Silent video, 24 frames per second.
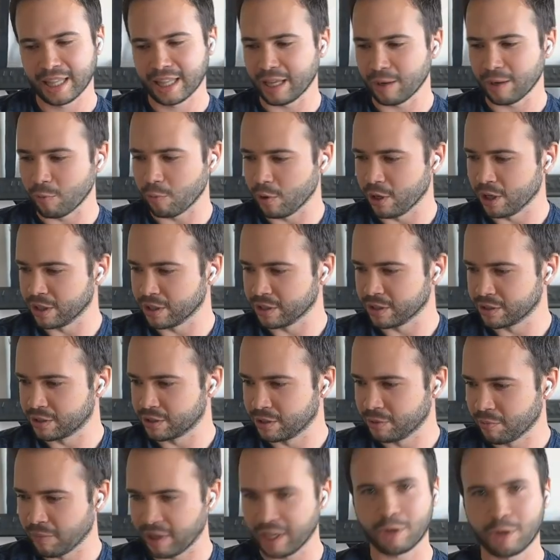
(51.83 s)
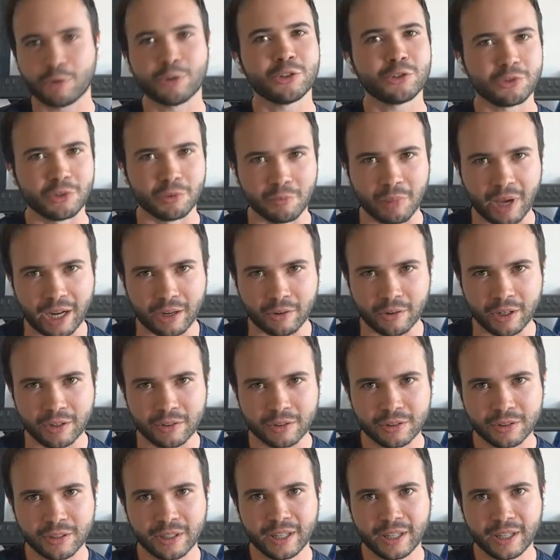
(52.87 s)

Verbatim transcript: that was my Christian background.